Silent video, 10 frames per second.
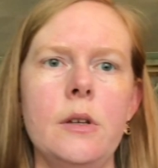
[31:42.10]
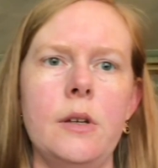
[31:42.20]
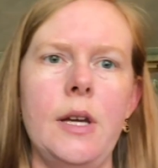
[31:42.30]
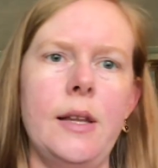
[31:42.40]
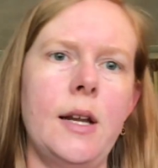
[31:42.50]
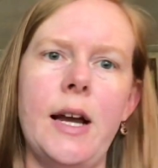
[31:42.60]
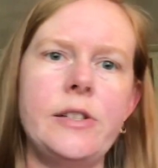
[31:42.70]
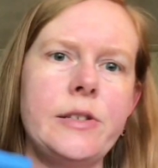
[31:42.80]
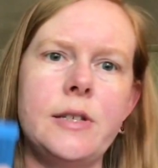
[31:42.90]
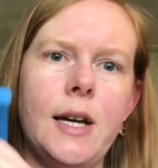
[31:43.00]
And then I
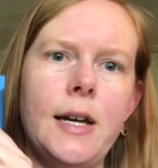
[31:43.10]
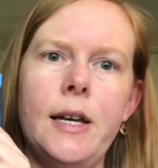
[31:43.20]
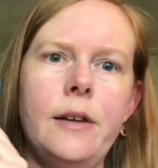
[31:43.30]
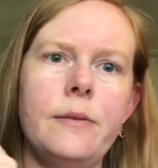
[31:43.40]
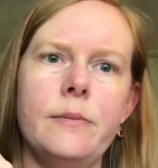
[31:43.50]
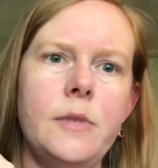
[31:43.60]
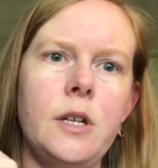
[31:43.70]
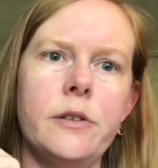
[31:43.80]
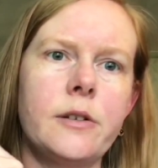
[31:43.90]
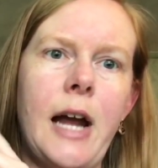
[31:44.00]
just dyed the
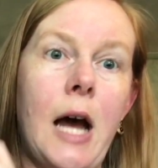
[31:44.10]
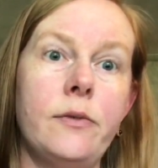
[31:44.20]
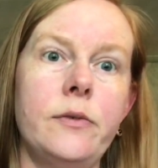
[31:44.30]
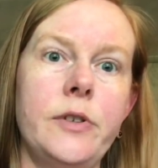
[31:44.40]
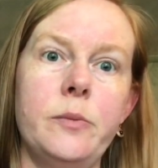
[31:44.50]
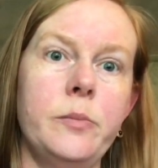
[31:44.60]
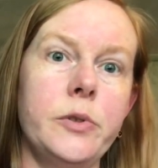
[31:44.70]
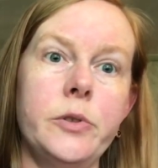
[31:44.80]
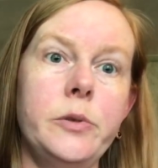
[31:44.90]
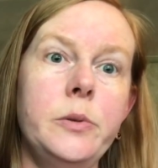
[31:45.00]
other half of it
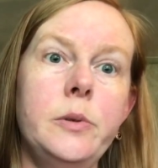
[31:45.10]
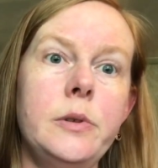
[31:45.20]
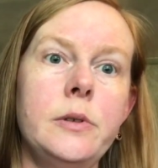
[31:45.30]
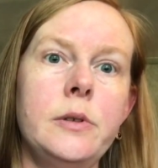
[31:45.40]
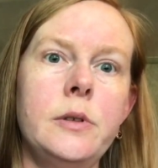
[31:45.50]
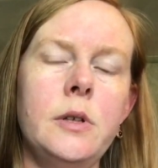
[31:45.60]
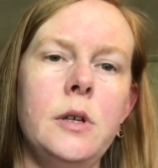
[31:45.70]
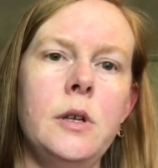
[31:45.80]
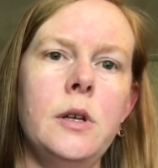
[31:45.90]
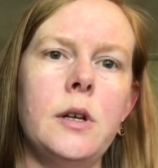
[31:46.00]
blue
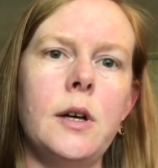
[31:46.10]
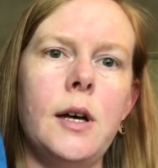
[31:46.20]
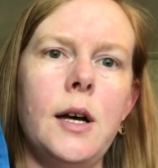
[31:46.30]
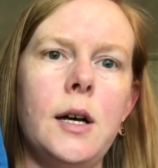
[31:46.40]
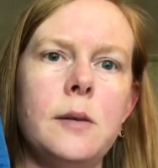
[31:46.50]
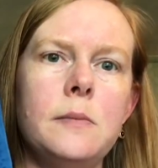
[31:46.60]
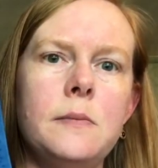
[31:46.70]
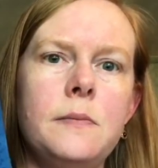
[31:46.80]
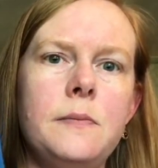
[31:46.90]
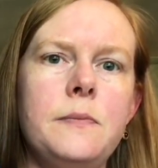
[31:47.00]

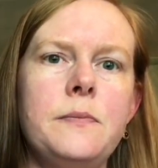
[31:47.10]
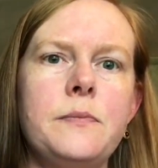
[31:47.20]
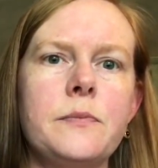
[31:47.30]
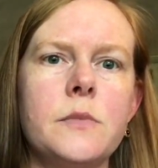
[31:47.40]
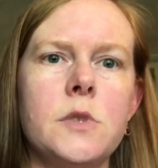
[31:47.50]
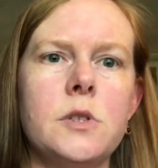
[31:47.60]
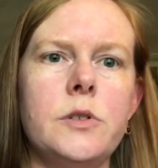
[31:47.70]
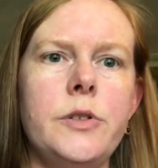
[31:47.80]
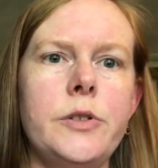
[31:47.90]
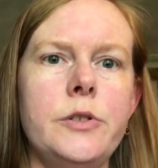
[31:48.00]

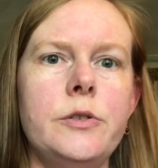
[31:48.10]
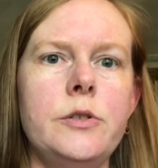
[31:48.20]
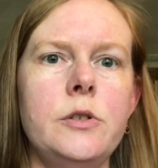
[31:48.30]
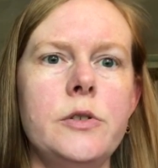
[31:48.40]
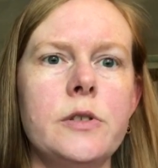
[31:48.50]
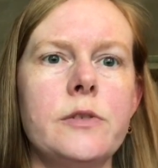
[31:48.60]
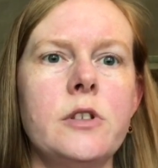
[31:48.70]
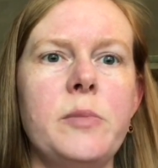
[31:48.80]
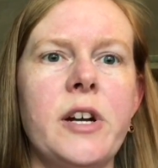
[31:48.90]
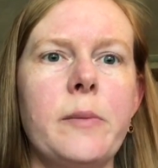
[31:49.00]
to use it for the
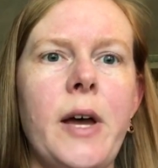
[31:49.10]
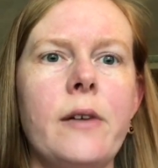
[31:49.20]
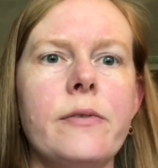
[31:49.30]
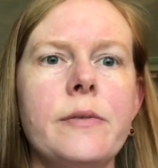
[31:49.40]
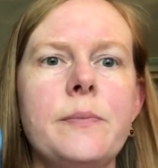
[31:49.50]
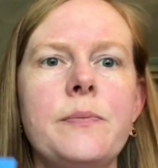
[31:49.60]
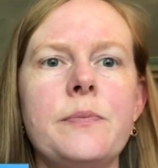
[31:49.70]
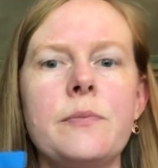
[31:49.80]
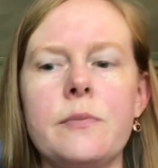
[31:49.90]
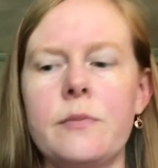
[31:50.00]
bottom half.
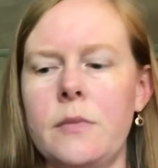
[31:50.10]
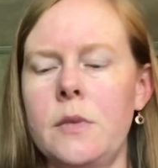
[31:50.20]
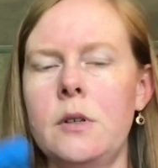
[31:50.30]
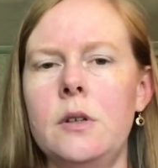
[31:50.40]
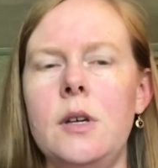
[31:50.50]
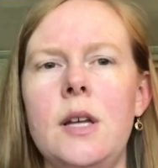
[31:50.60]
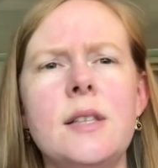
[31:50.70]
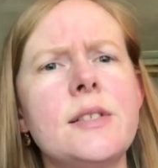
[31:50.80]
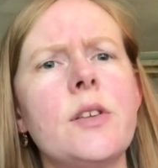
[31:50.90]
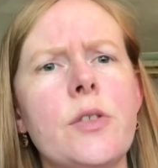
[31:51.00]
And this
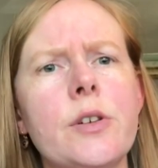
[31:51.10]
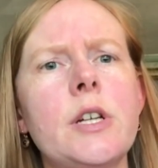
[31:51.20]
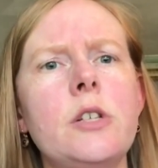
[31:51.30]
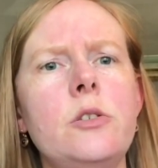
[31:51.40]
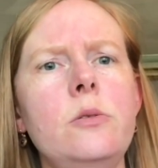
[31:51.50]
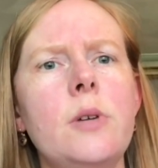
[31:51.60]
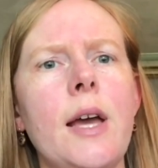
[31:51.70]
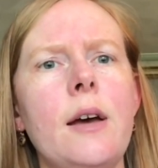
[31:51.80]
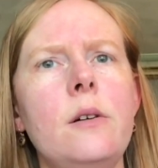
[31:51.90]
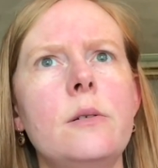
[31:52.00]
is a 32
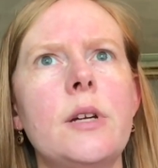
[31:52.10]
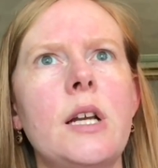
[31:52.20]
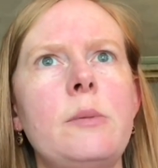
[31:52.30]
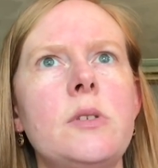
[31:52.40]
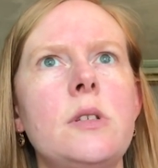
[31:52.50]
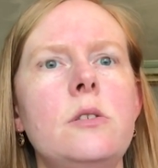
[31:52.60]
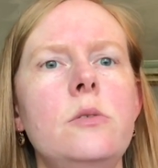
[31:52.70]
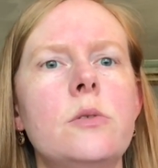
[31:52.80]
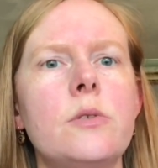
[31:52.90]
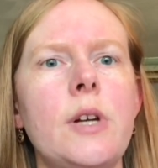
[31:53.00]
count, and I'm using 2
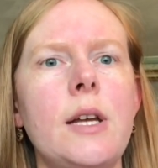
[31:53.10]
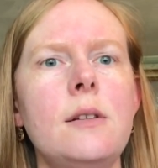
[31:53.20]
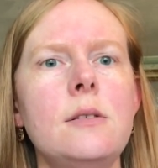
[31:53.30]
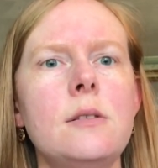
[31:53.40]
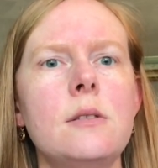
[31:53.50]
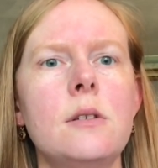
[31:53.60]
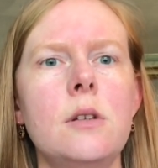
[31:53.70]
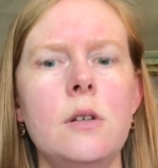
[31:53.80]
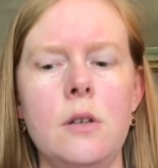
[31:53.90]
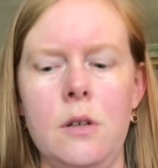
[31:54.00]
strands.
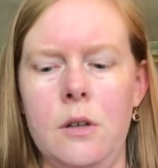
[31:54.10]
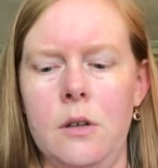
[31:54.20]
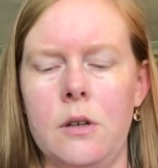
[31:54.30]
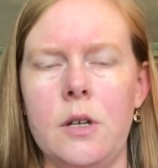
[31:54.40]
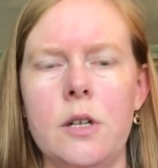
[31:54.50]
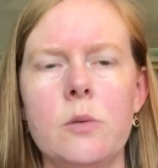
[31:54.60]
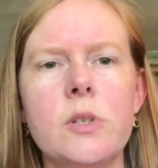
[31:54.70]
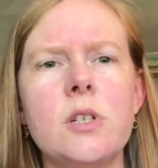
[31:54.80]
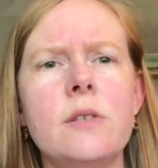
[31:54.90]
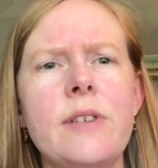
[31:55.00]
The
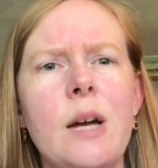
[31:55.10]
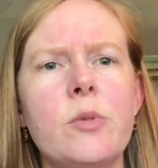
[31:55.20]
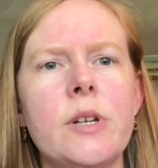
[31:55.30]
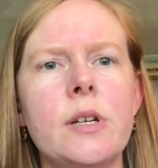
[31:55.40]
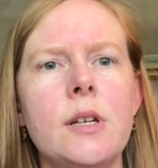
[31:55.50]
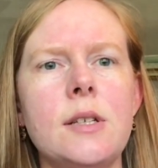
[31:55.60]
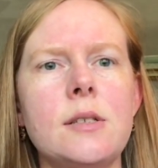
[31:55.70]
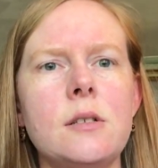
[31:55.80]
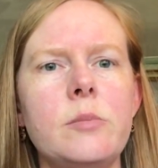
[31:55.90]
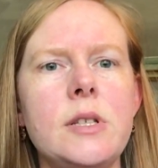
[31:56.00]
Wishelt fabric is a
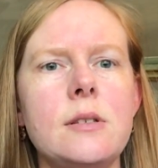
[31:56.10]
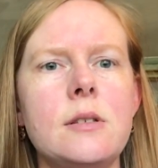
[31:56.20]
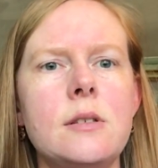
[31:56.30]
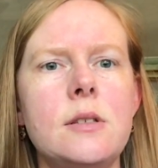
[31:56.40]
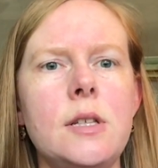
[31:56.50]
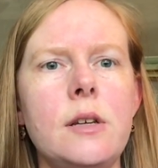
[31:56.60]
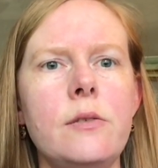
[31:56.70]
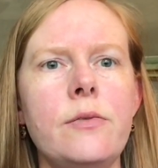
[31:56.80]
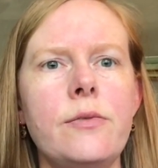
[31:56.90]
little bit stiff.